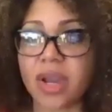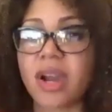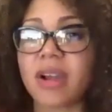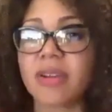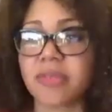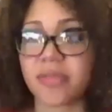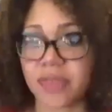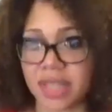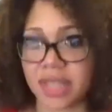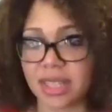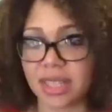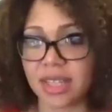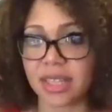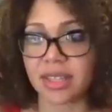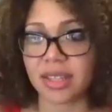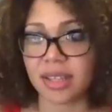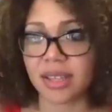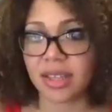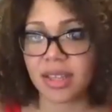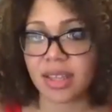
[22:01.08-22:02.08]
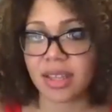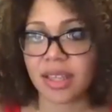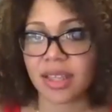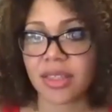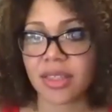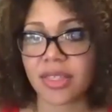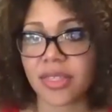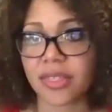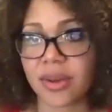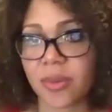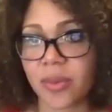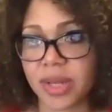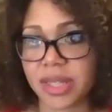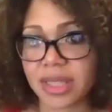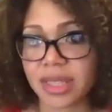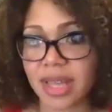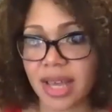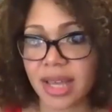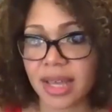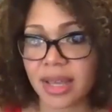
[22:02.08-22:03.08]
are feeling but what
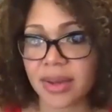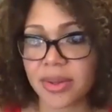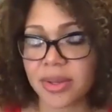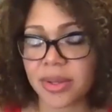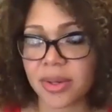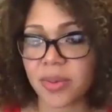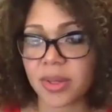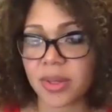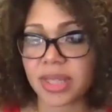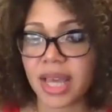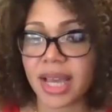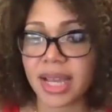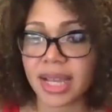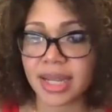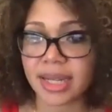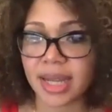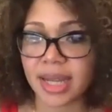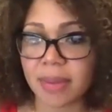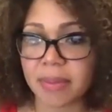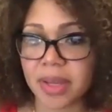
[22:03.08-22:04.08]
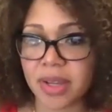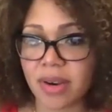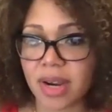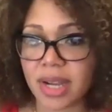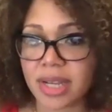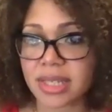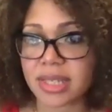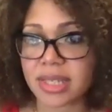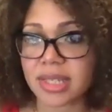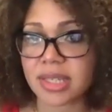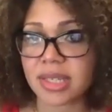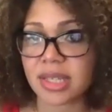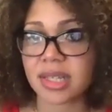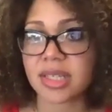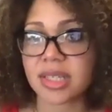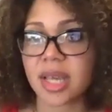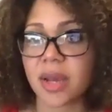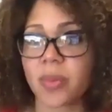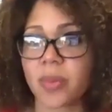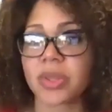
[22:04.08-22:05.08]
the you know what the economic crisis
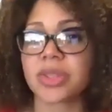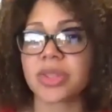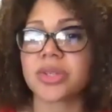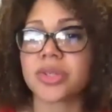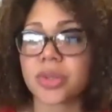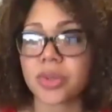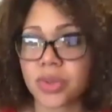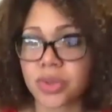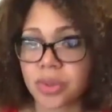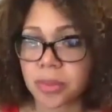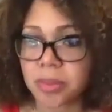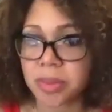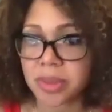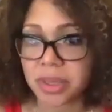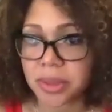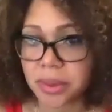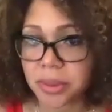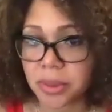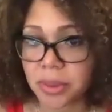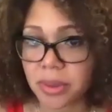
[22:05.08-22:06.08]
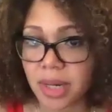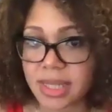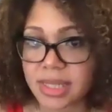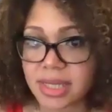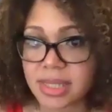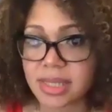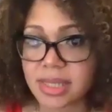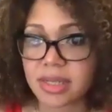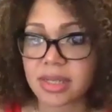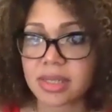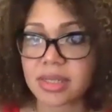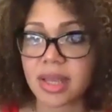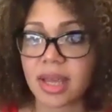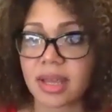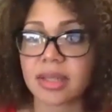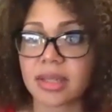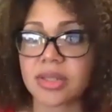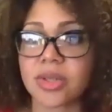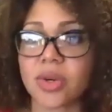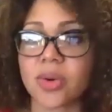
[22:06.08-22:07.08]
looks like what the social and political crisis looks
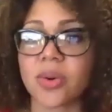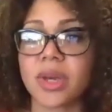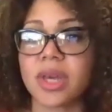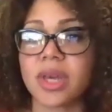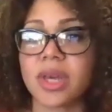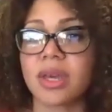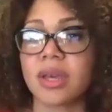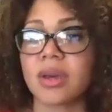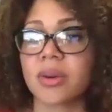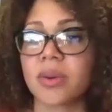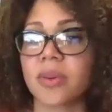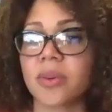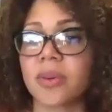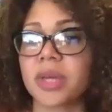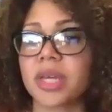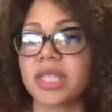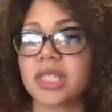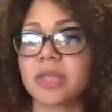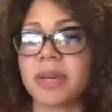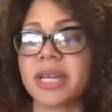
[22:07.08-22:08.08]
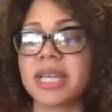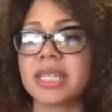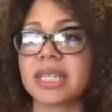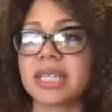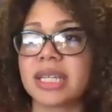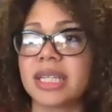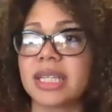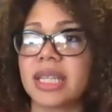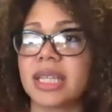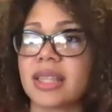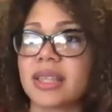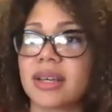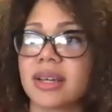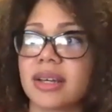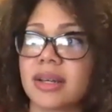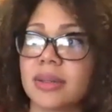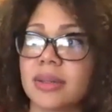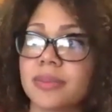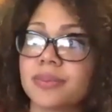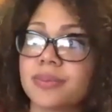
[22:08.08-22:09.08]
like so it's basically the
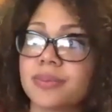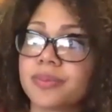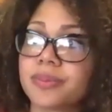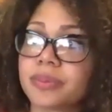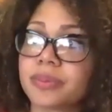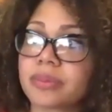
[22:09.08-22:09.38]
um,